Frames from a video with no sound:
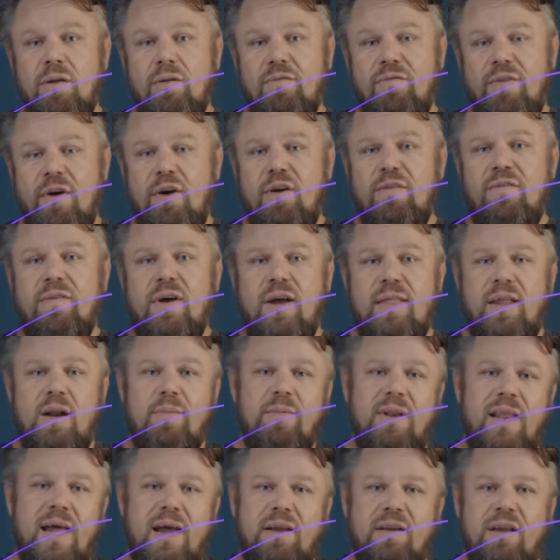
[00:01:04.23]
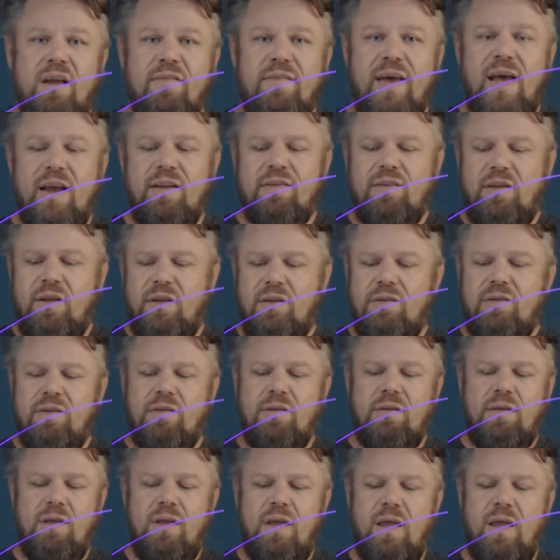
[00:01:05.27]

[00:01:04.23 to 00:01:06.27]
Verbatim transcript: verify that I'm allowed to have access